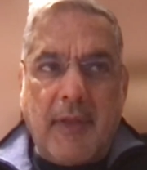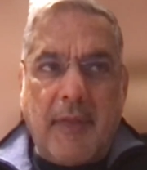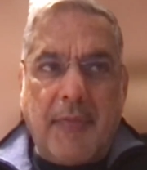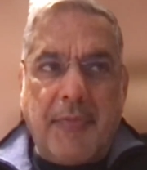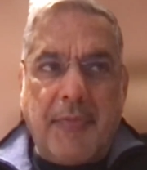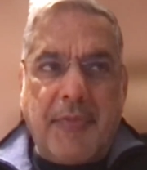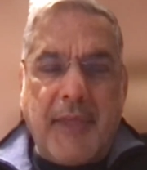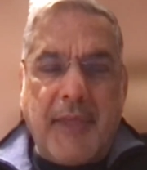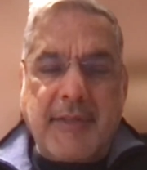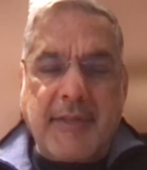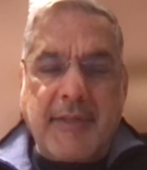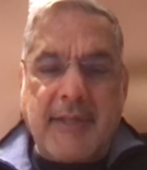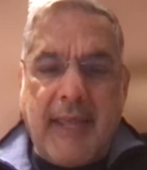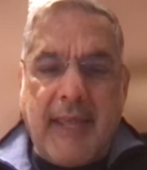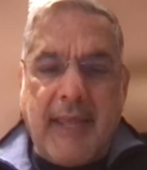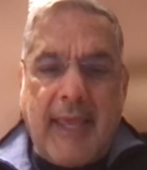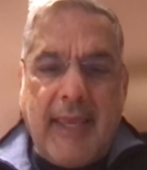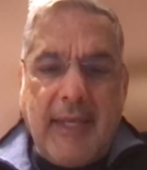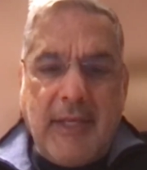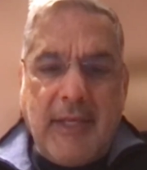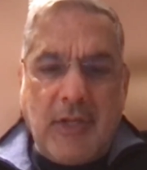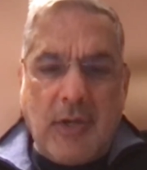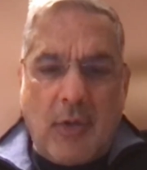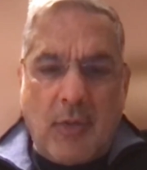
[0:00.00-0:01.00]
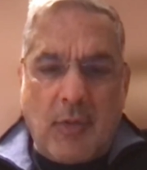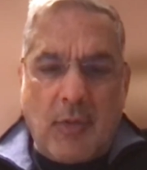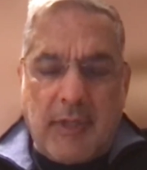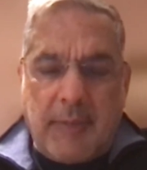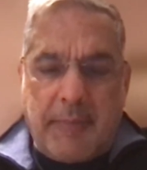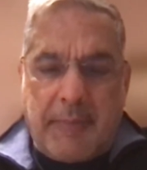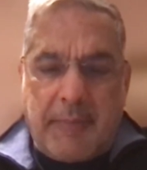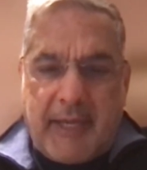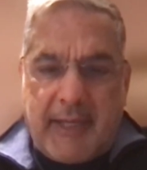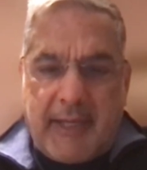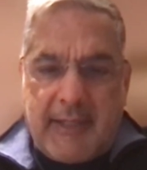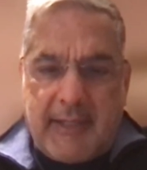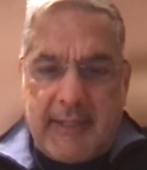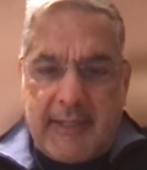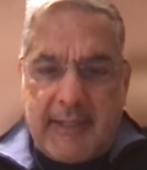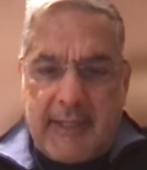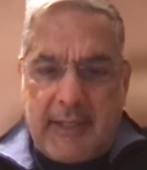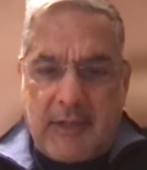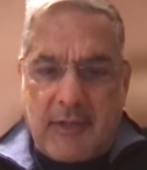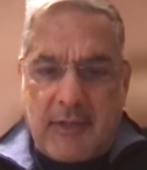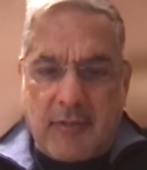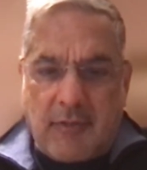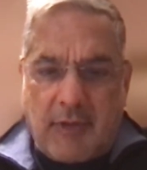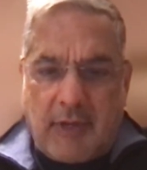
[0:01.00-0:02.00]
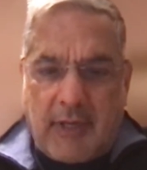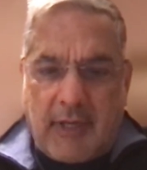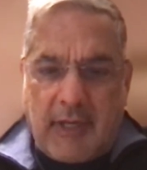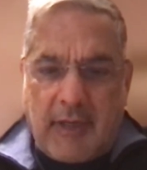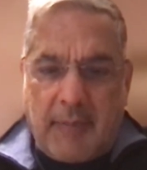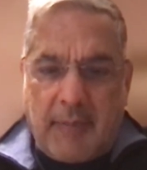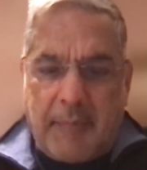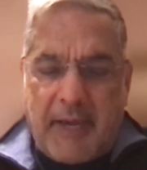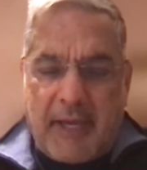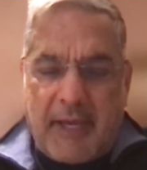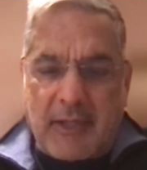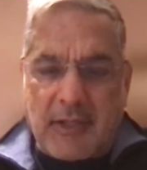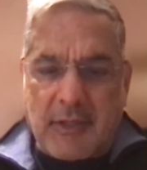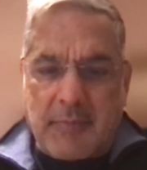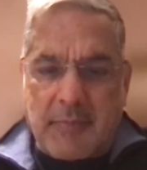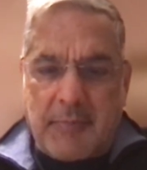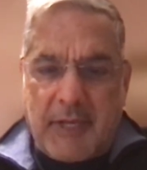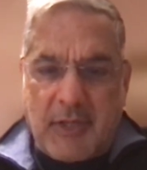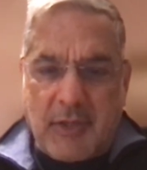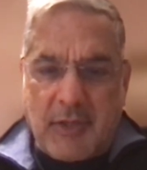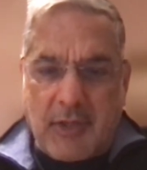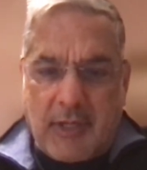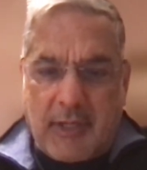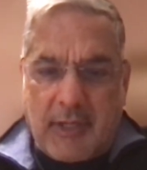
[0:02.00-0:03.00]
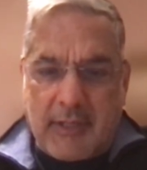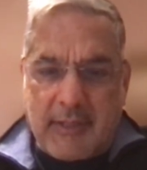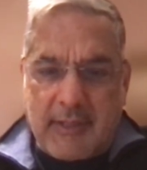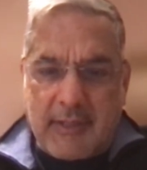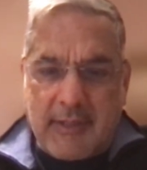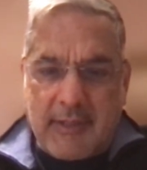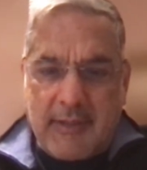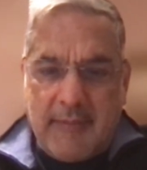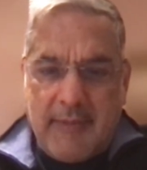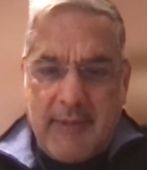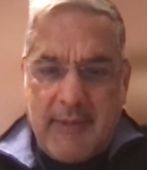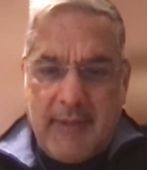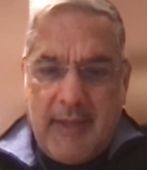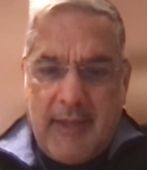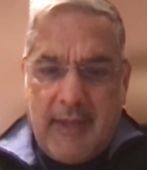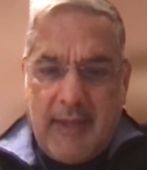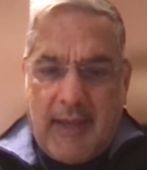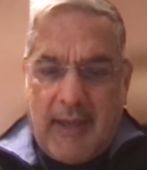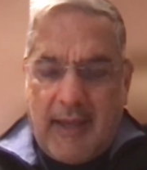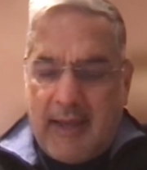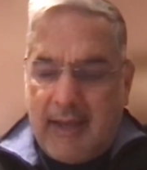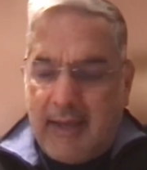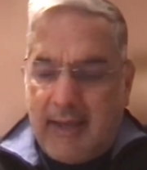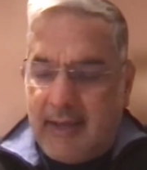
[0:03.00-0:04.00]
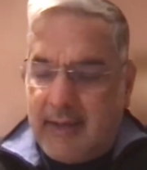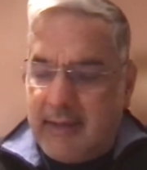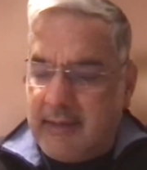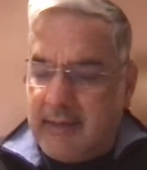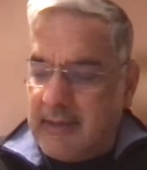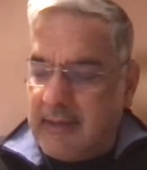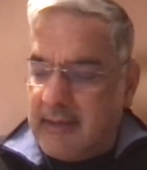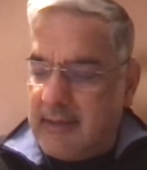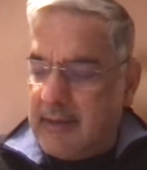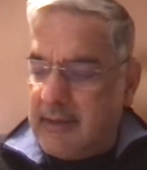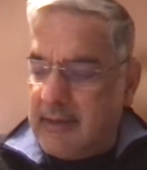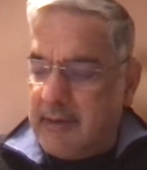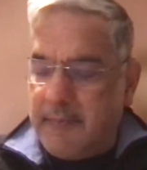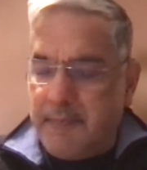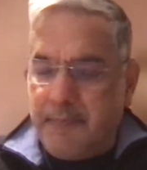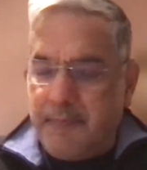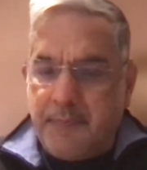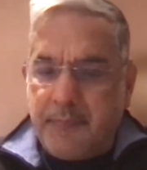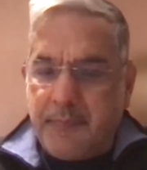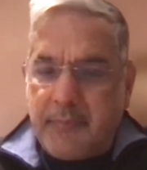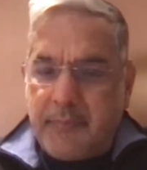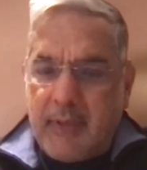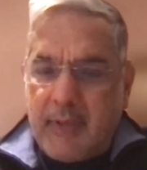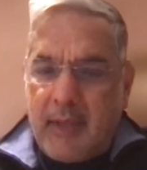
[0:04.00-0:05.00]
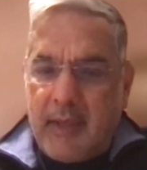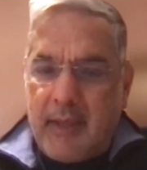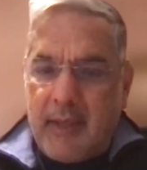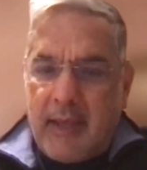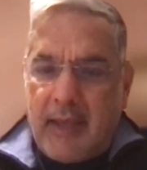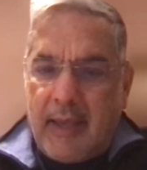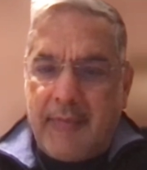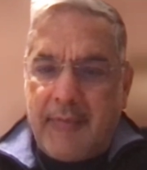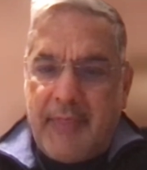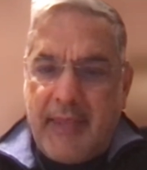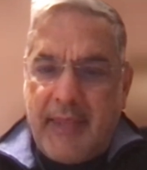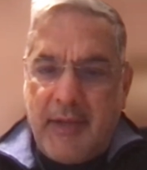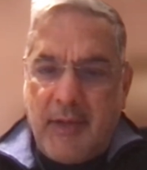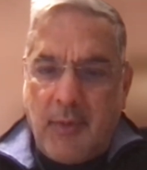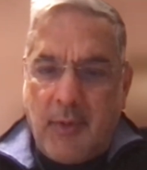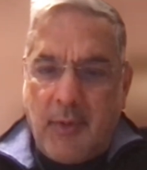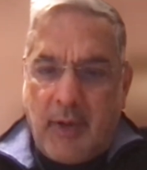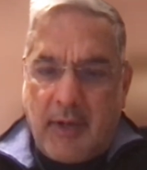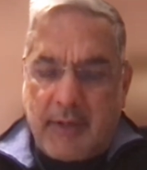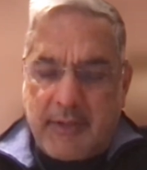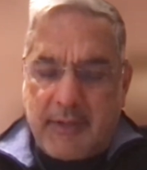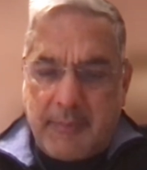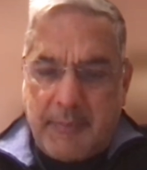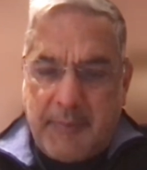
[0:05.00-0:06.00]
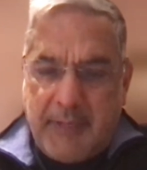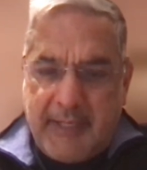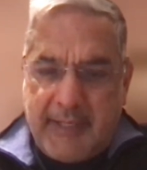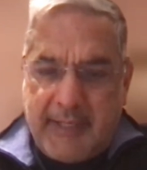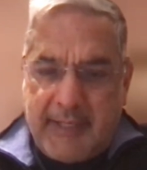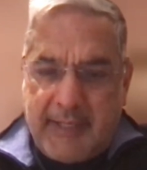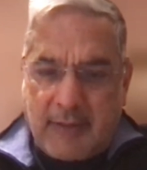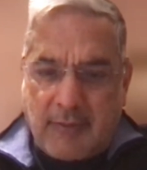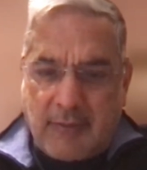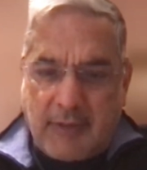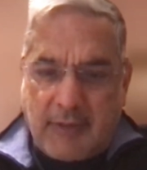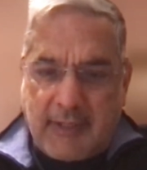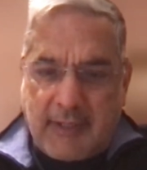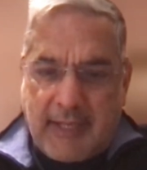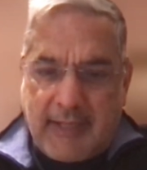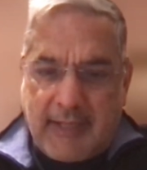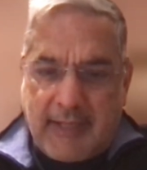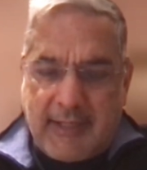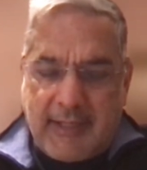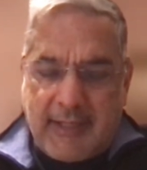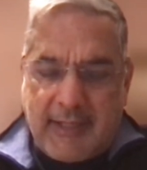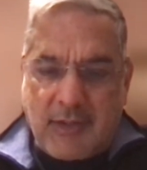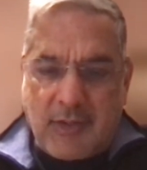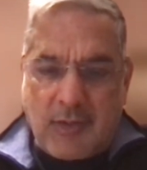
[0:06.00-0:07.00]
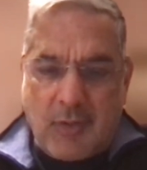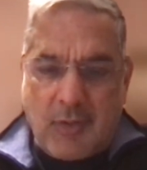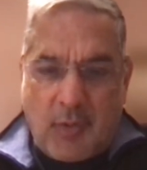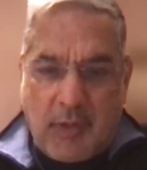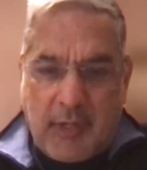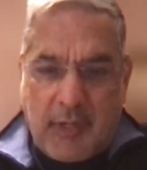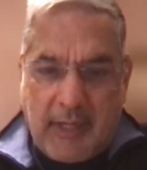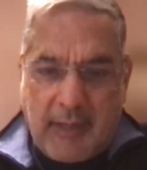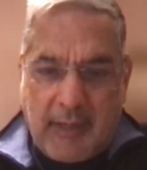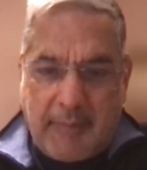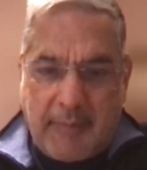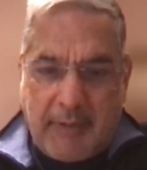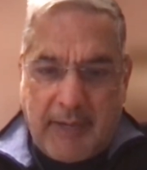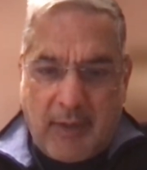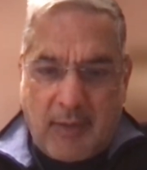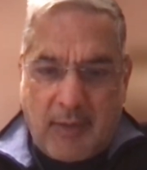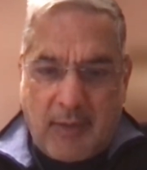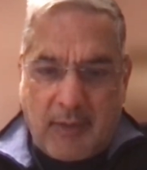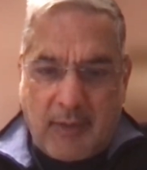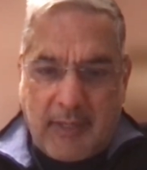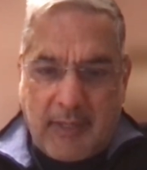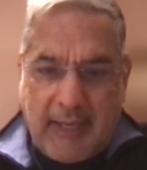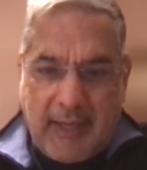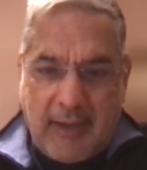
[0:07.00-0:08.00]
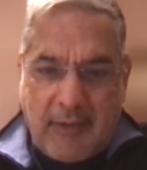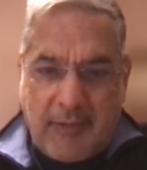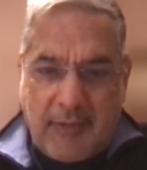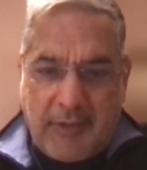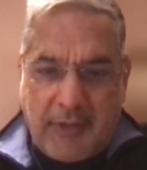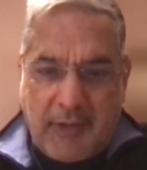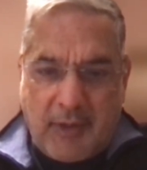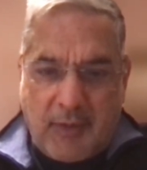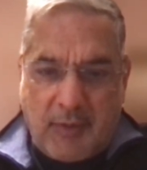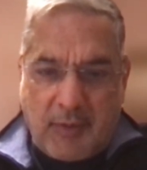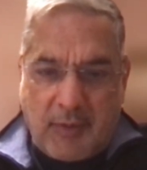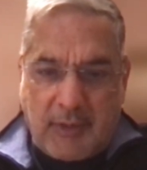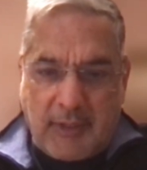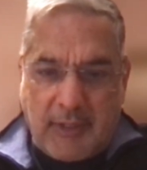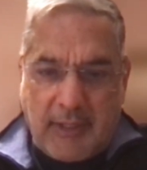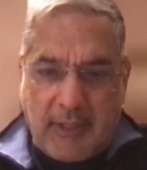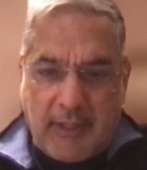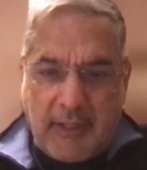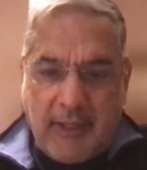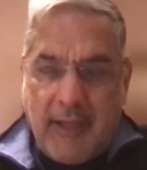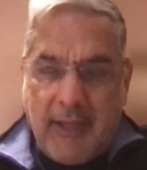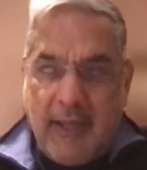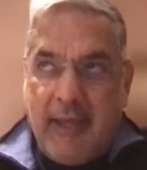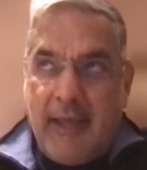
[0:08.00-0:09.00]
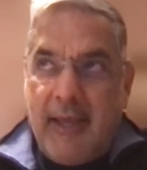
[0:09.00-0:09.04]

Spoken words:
There's an age-old debate in dentistry about specialists. And there you are as a pediatric dentist talking about care of the elderly.